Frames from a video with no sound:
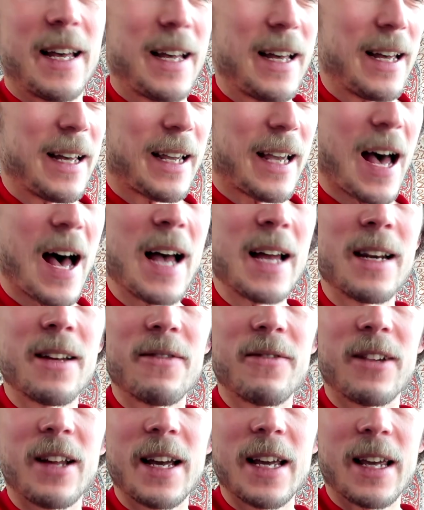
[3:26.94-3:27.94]
kind
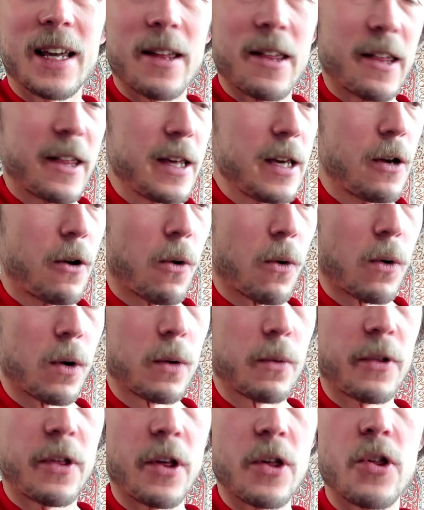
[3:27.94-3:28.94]
of like a C
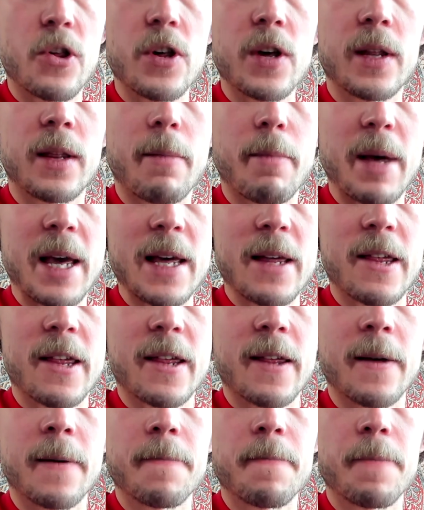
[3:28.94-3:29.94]
chord with a G in the
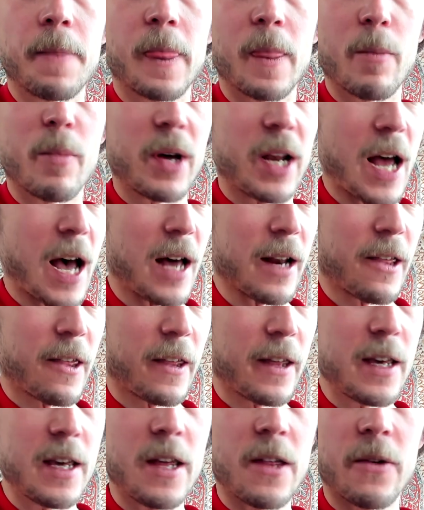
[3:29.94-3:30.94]
bass. But
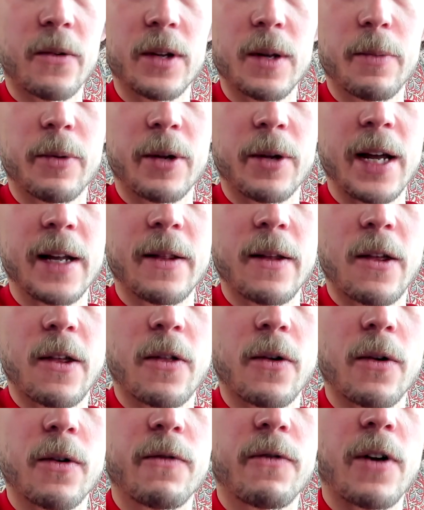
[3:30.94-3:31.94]
honestly, he's only playing this
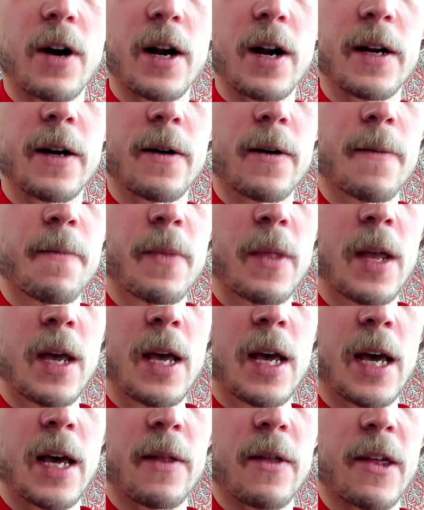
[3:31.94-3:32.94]
3rd fret here
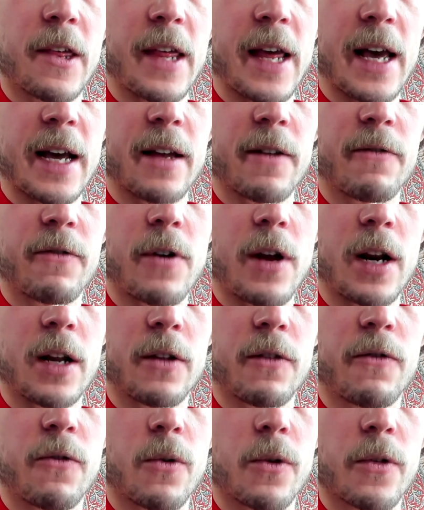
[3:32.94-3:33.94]
and the 2nd fret on
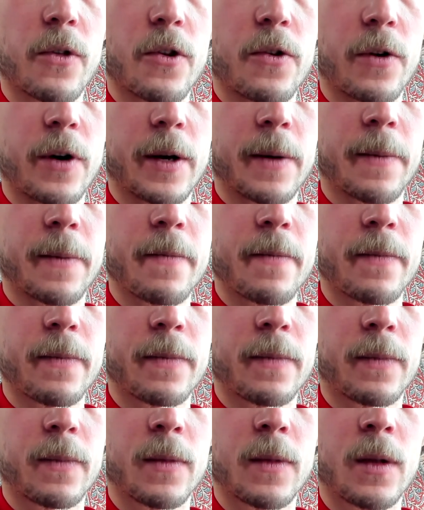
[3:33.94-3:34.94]
the 4th
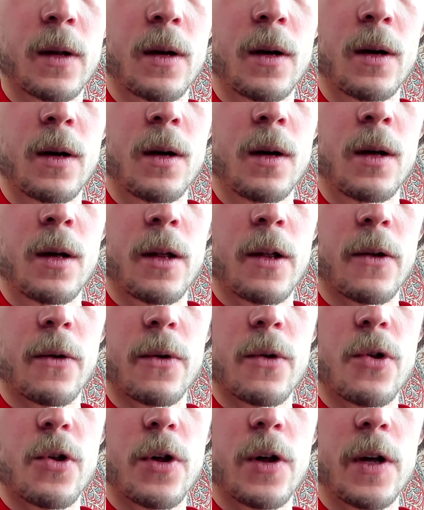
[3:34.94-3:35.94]
string. So
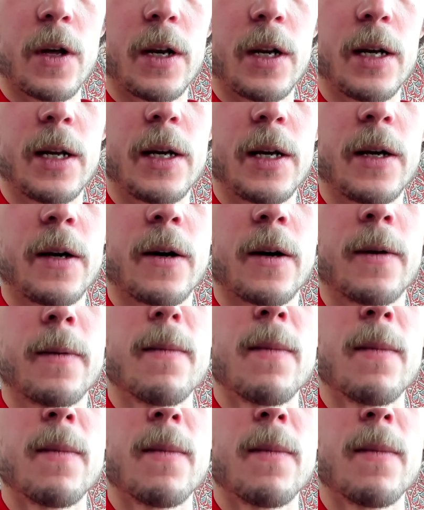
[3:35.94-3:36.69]
a G and an E here.